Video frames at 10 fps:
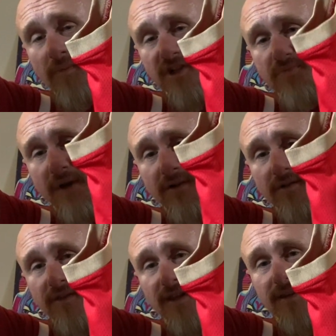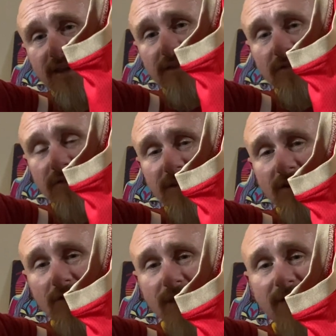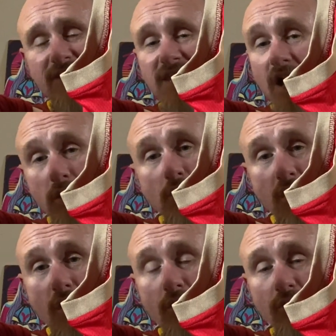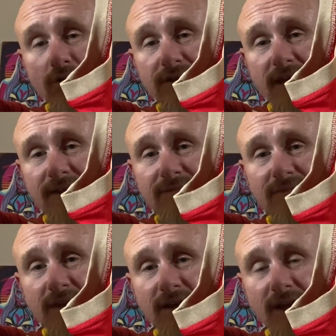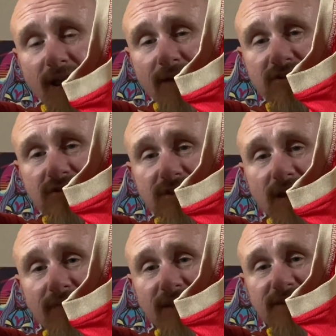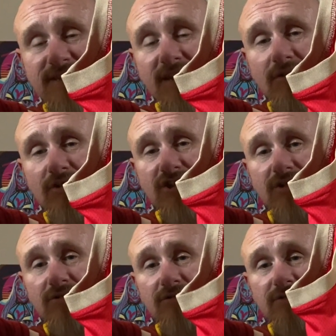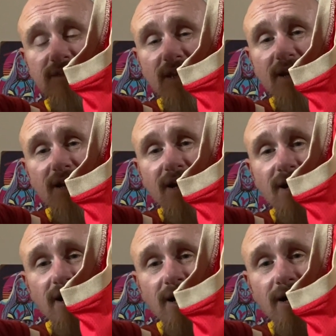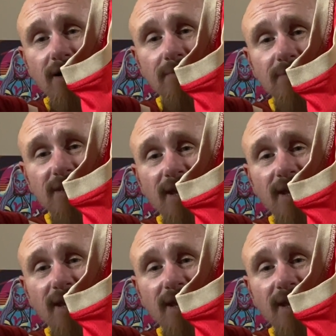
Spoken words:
much better than either, you know, they have the yellow gold that the Cavs used to have that the Steelers use. And they